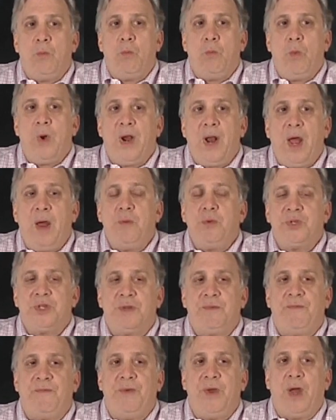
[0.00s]
When I was
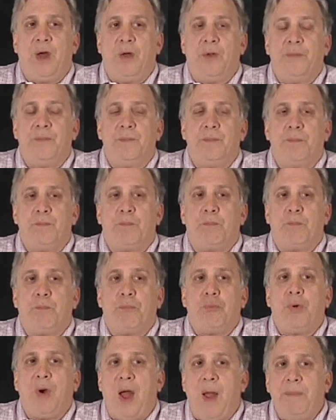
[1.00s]
at Feld,
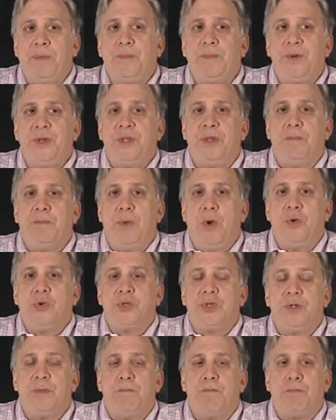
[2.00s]
probably the
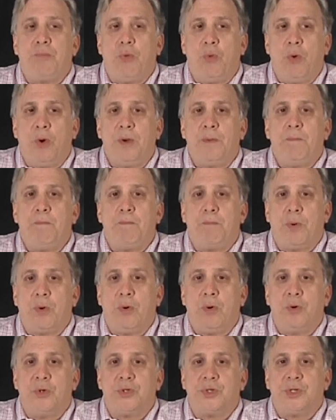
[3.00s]
most important
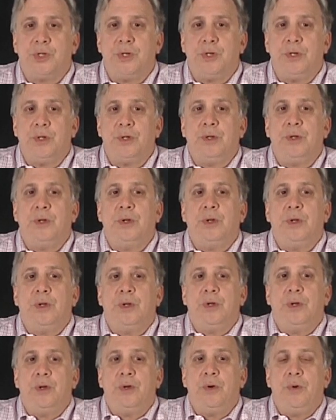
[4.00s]
person
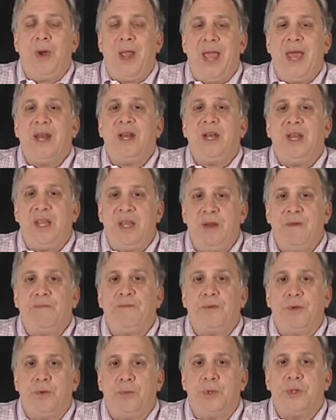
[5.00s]
who had an
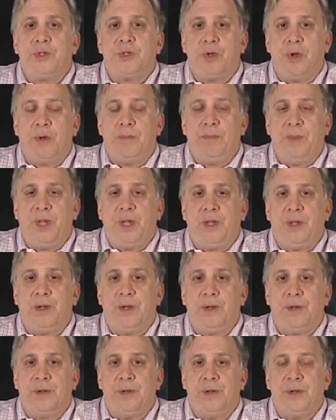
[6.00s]
influence on me
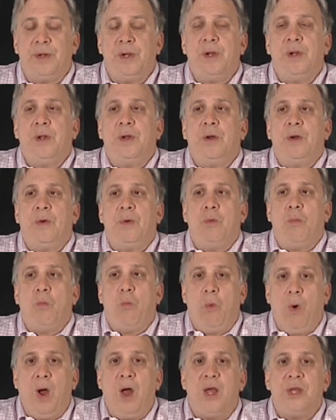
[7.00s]

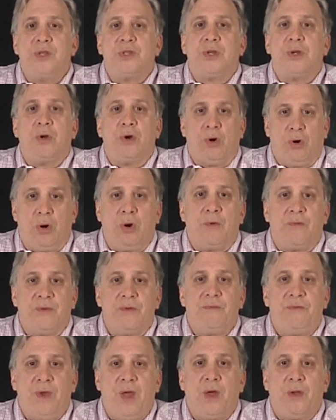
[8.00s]
was
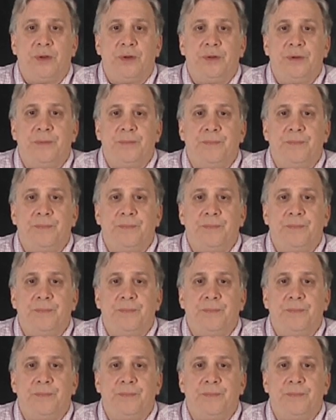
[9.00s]
Irvin Feld.